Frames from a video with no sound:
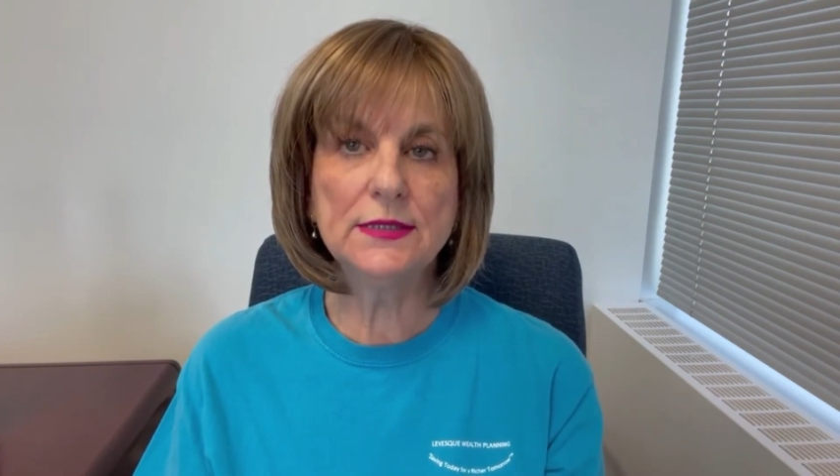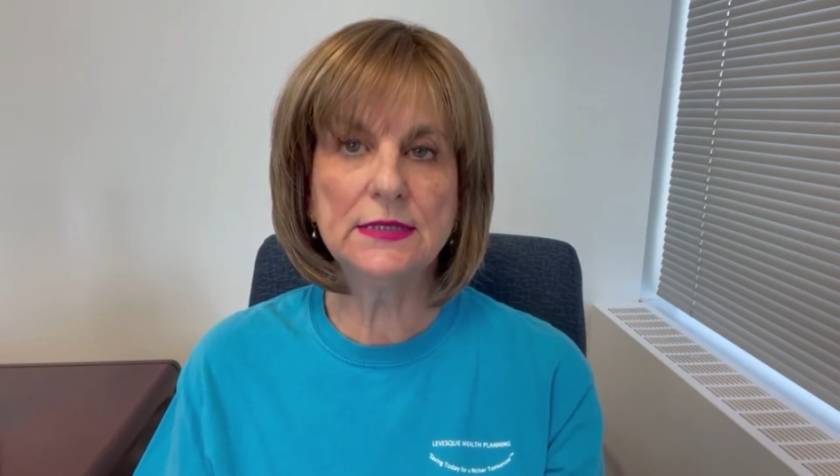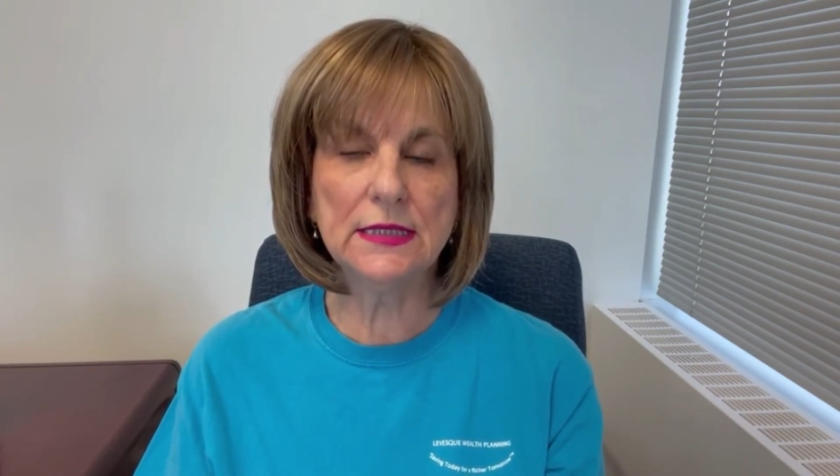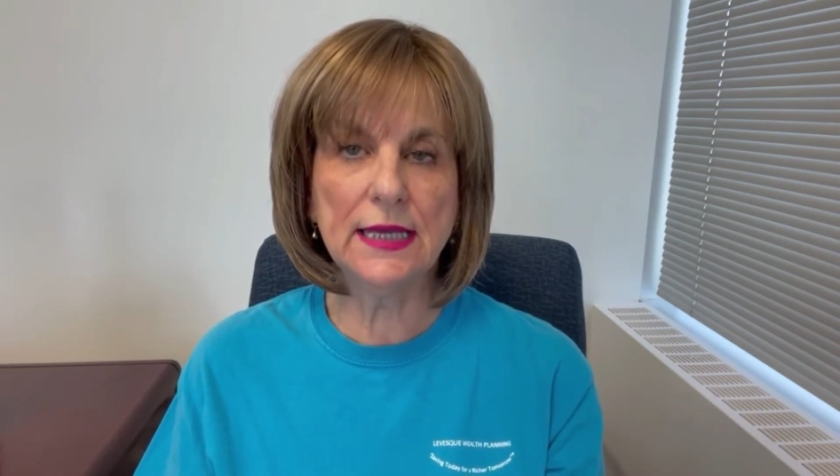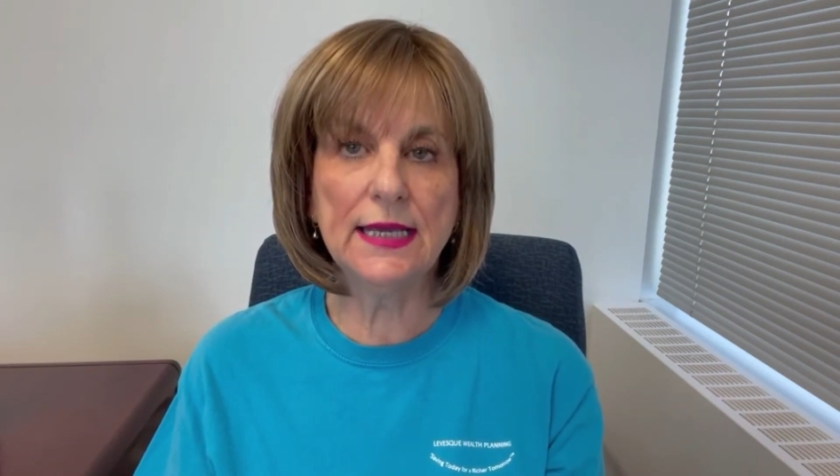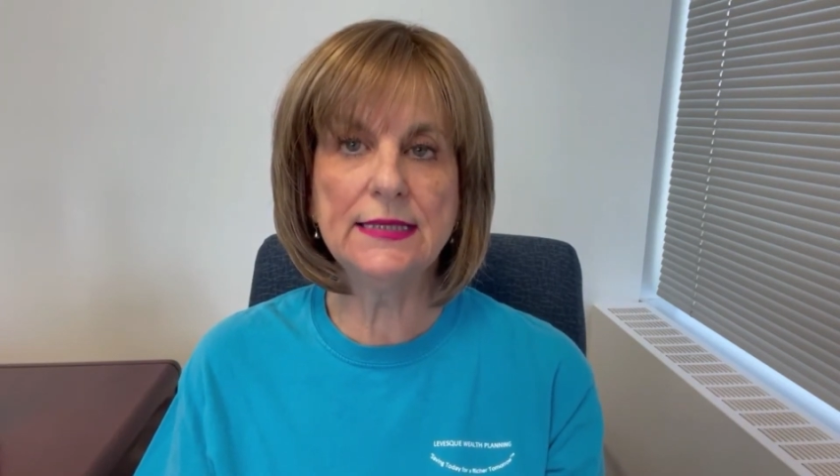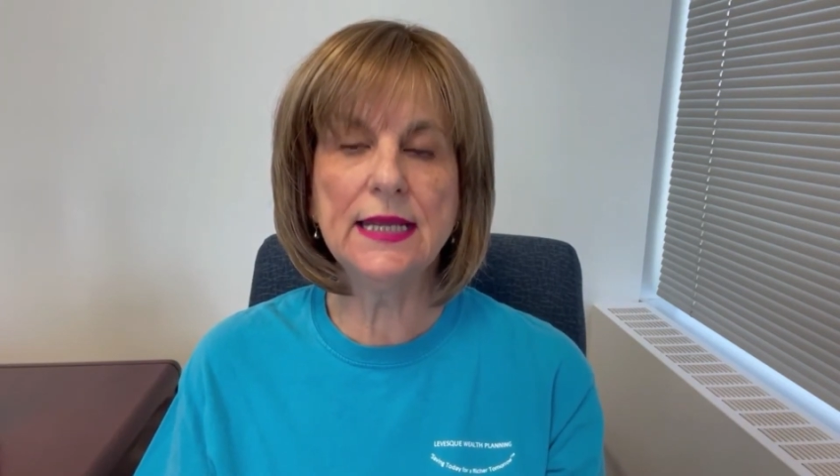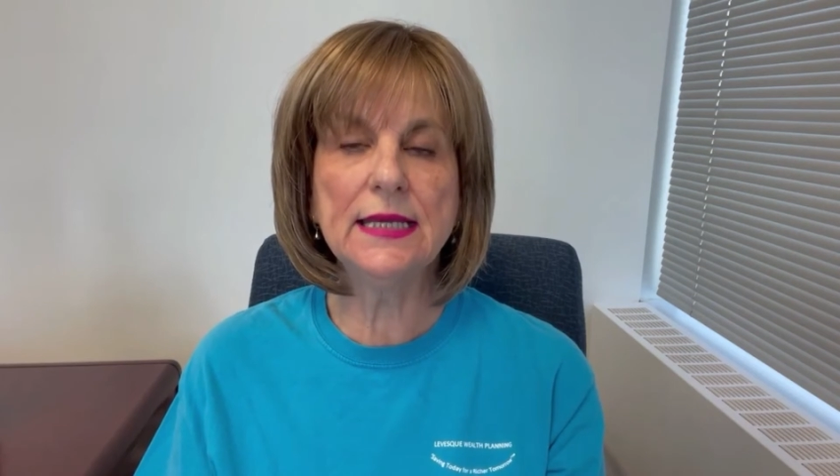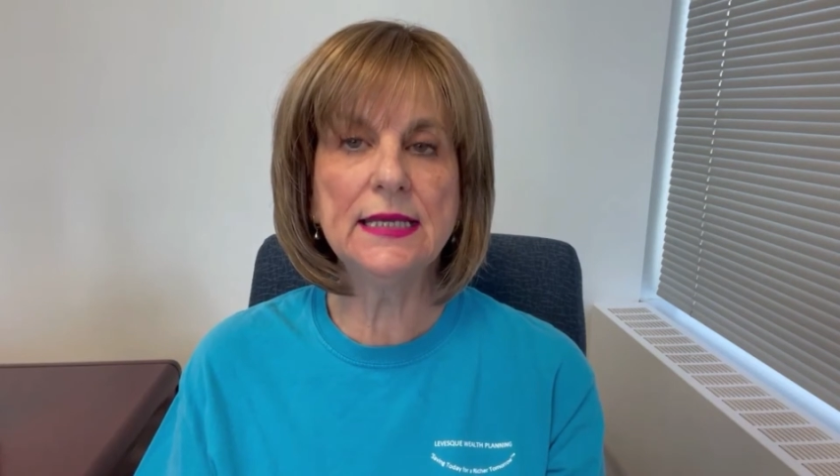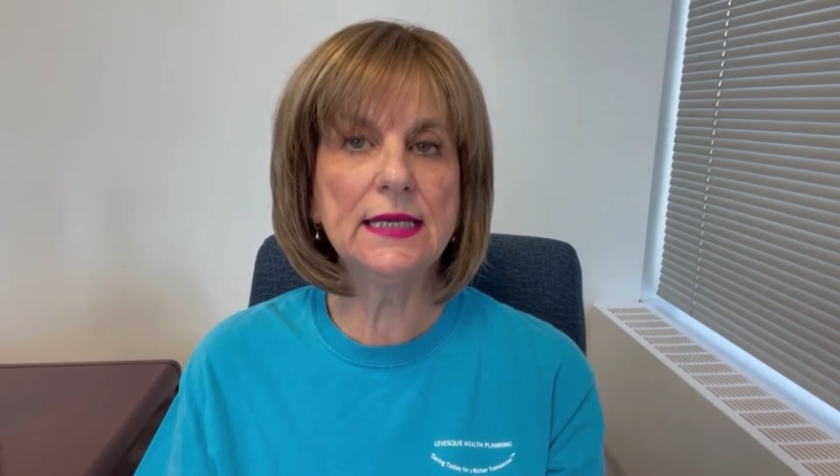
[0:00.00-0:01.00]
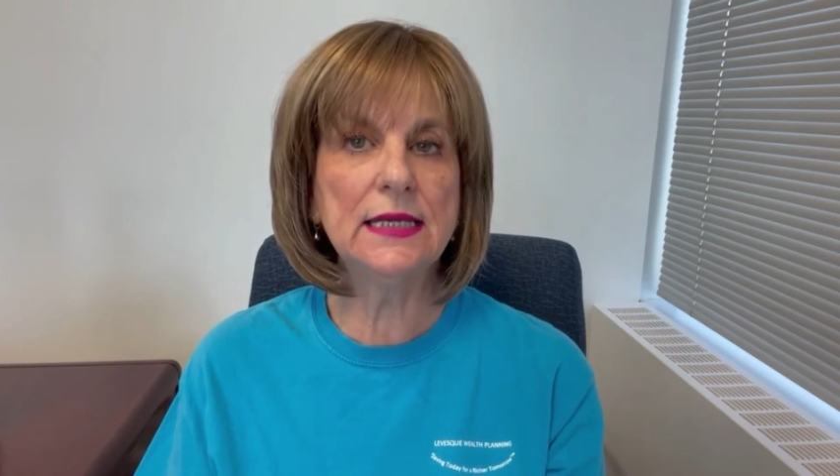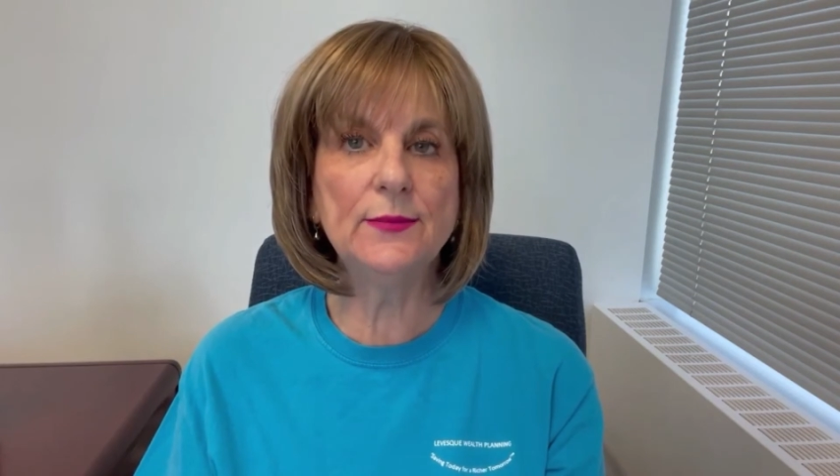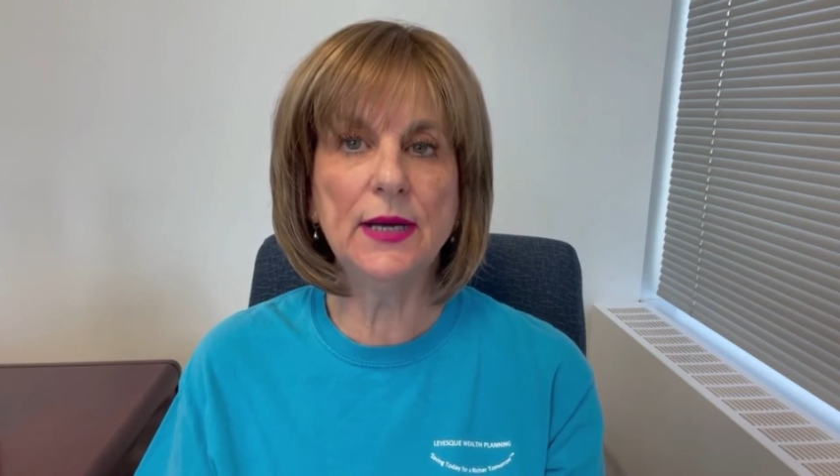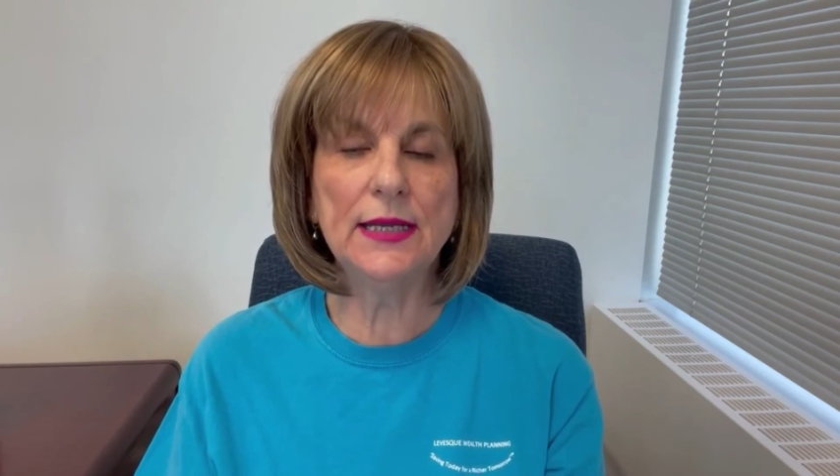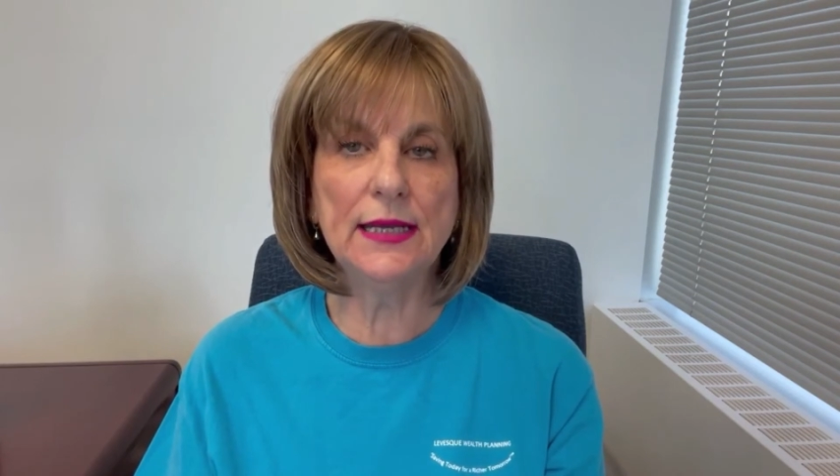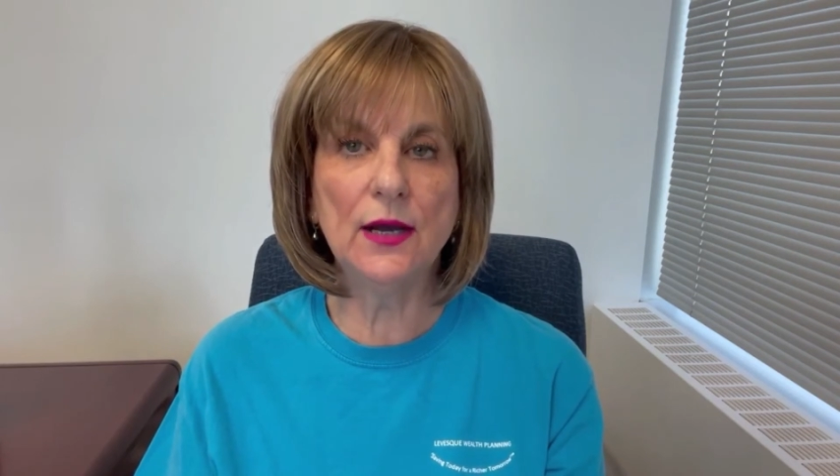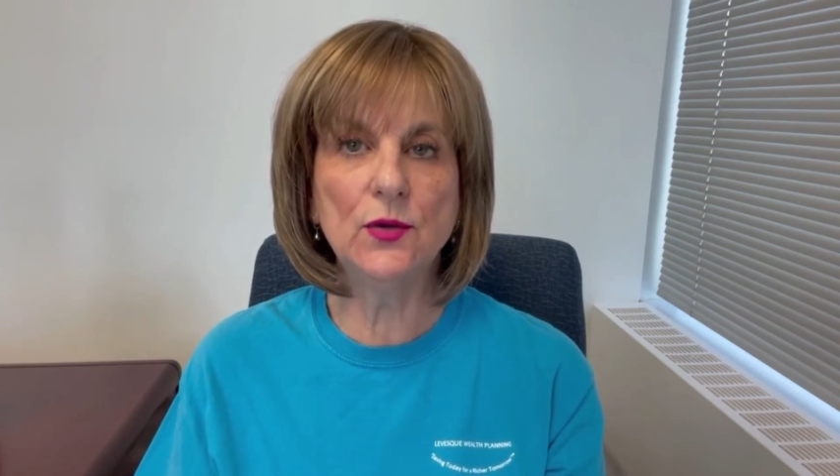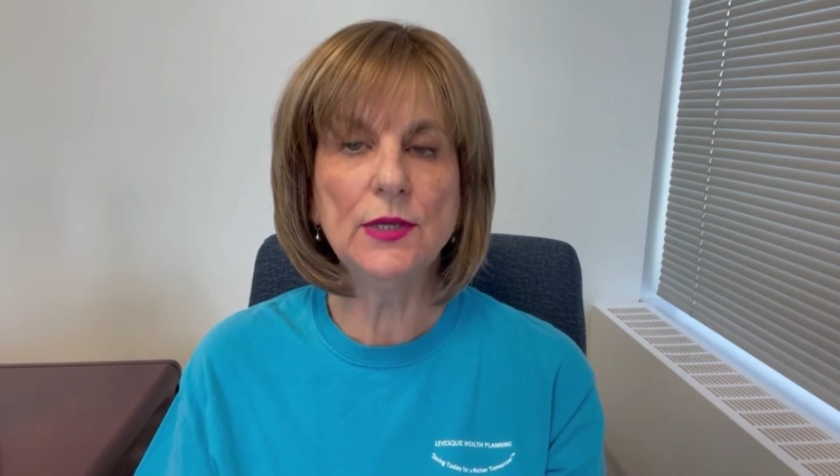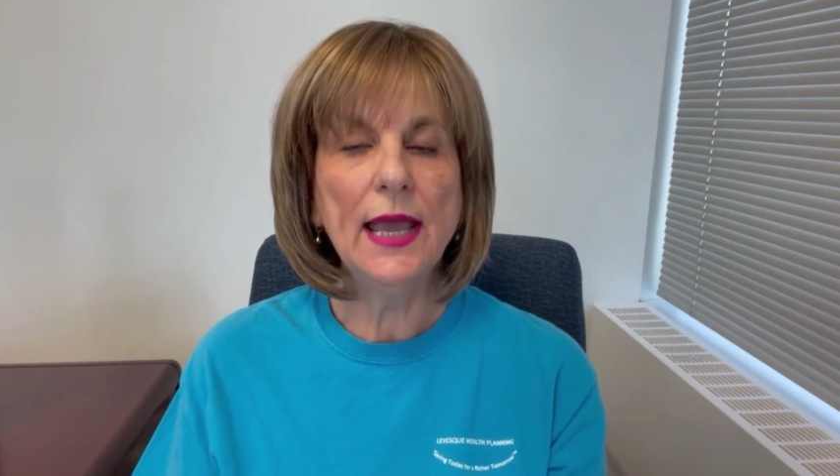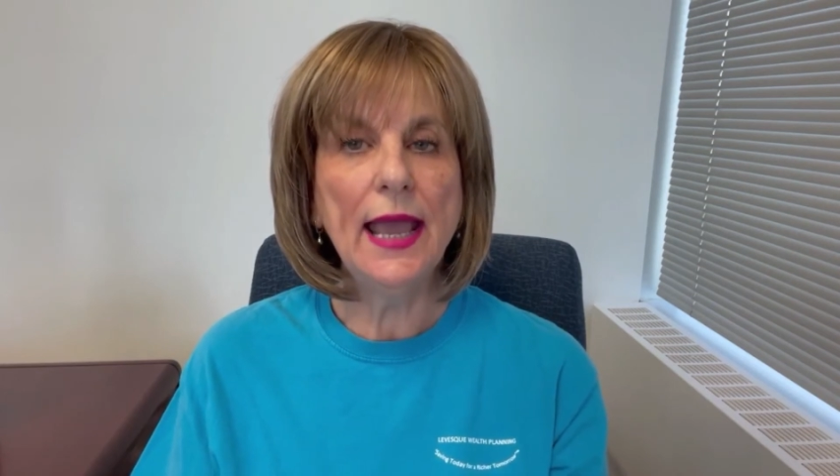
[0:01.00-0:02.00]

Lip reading: delay taking any money out,